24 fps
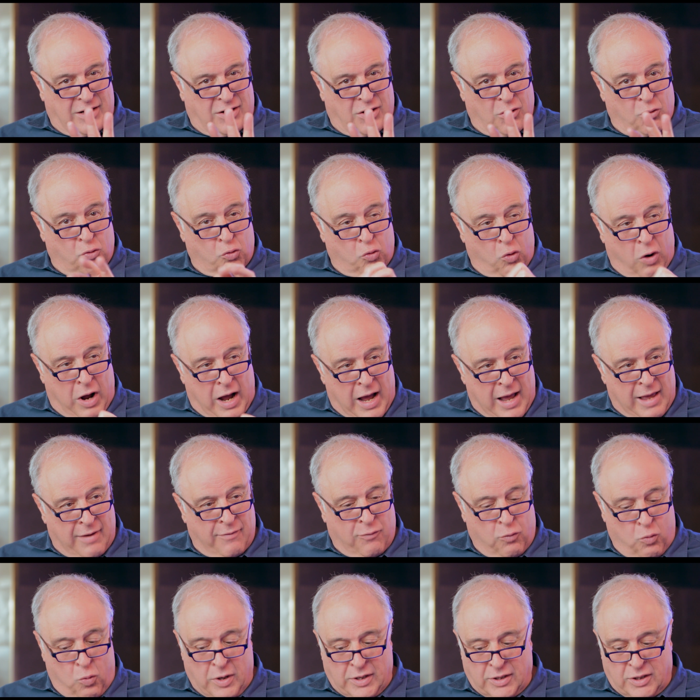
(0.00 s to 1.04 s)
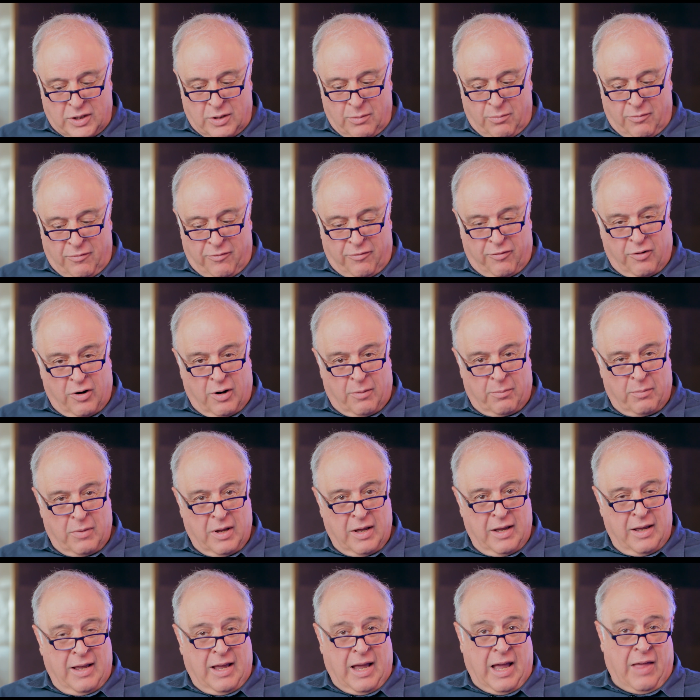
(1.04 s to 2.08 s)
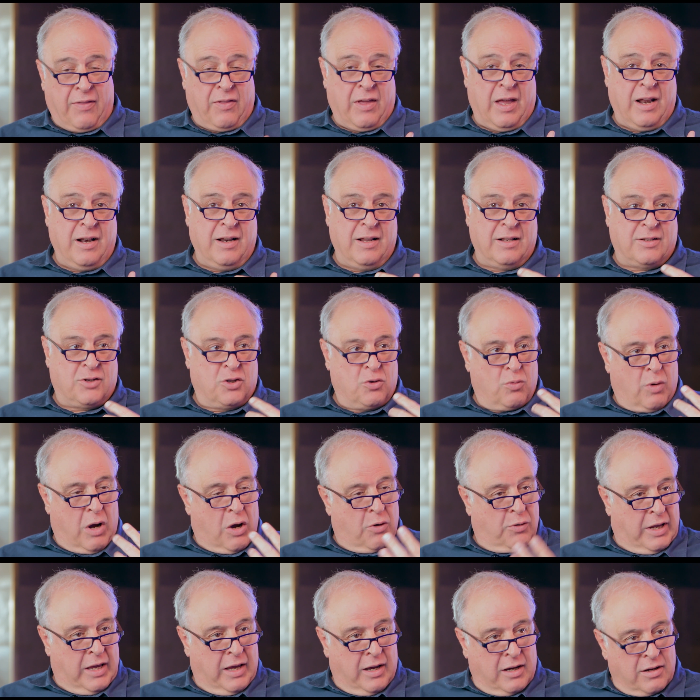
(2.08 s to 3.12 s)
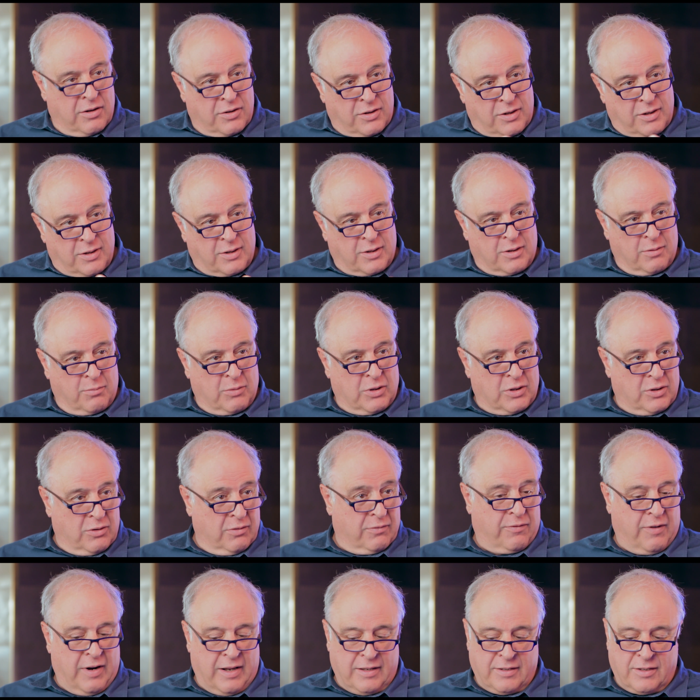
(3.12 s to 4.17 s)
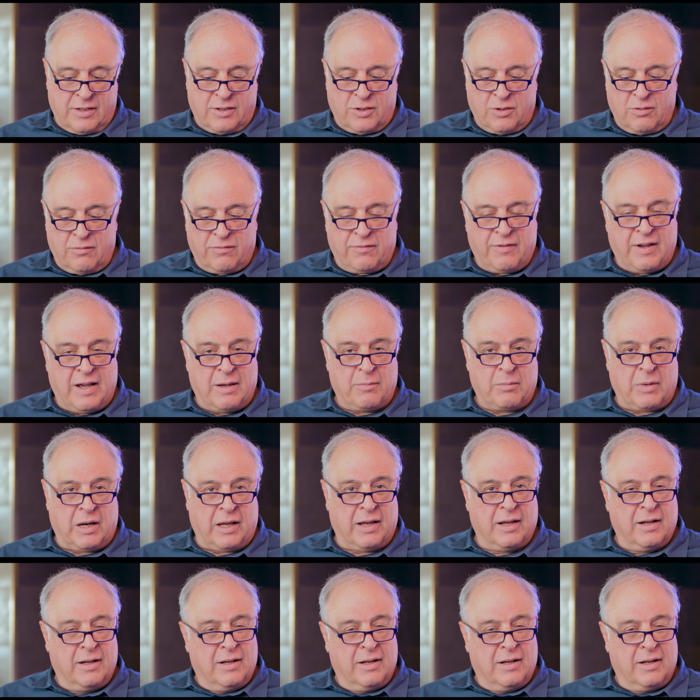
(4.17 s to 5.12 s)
derive wisdom from. And then it's your own ecosystem, it's your friends, it's your family.